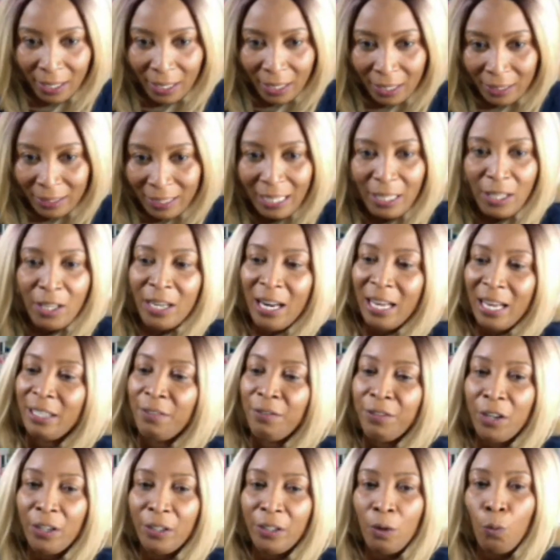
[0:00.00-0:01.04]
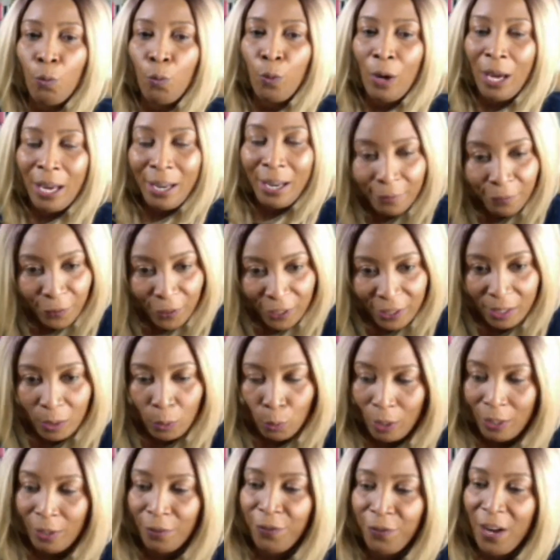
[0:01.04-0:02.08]
that you're not even going to wait for the
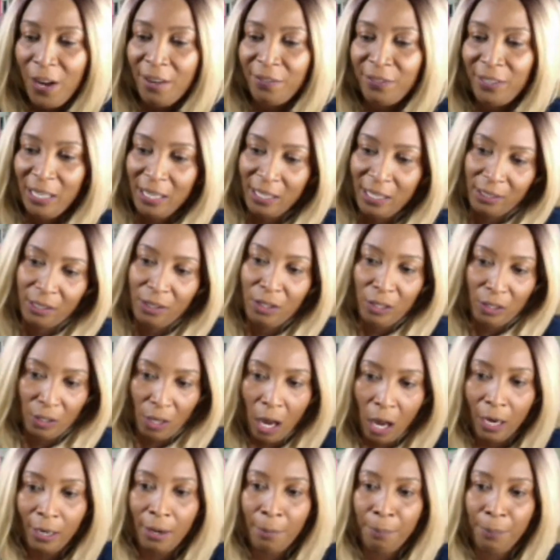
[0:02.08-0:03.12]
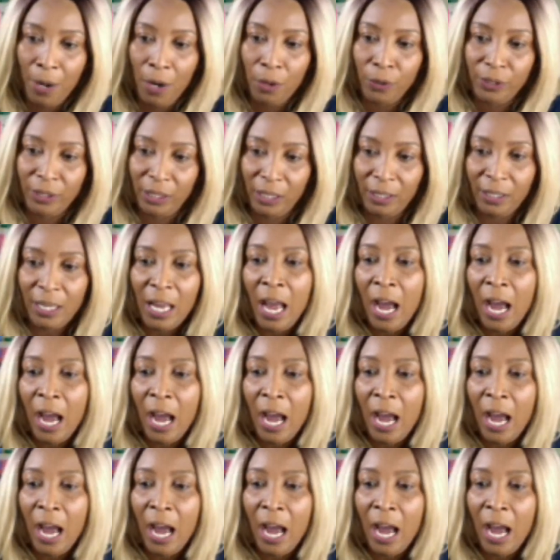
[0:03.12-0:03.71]
25 days to talk about it.